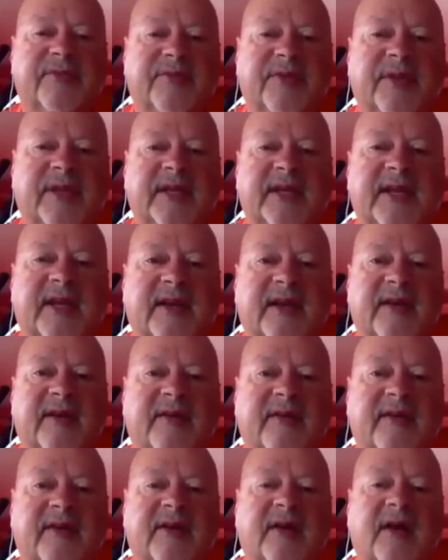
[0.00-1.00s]
really didn't
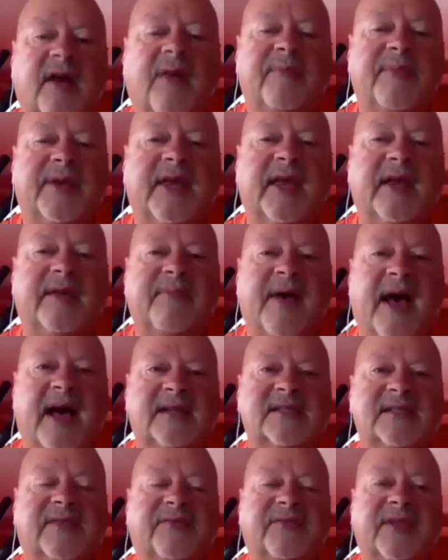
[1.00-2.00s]
begin
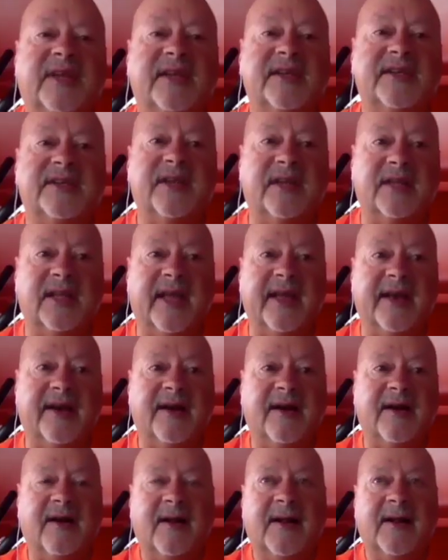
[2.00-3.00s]
massively until
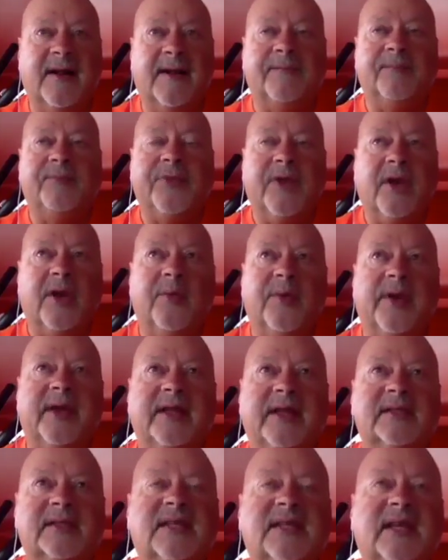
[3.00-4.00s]
later, we
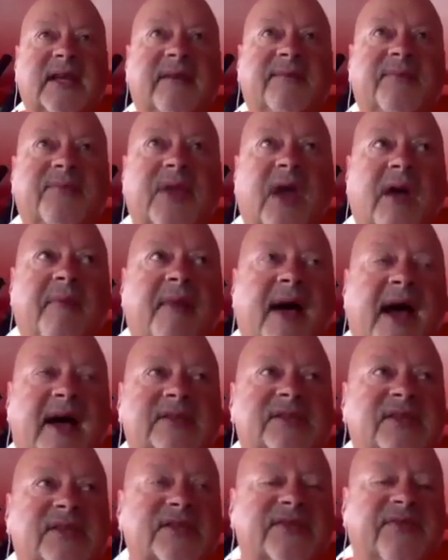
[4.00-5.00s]
can see a
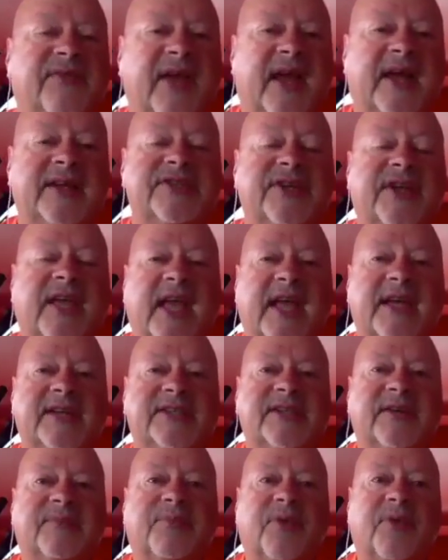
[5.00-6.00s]
massive
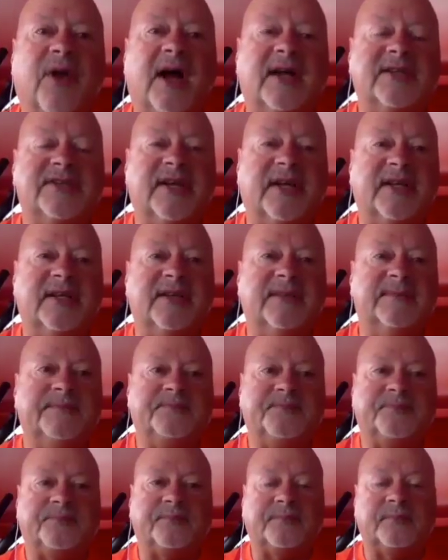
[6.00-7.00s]
education project
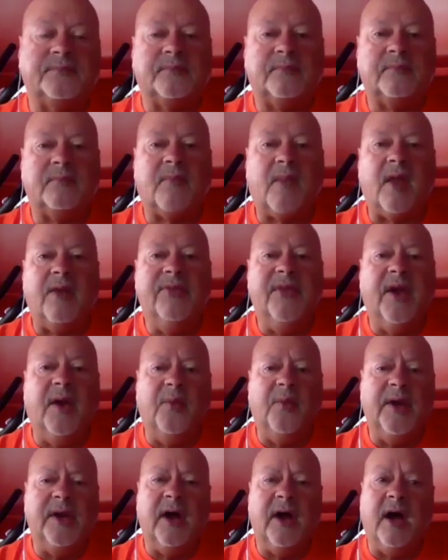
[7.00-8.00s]
that
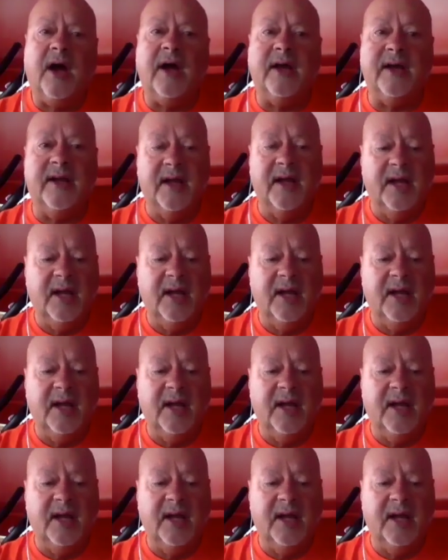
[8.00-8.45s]
went on.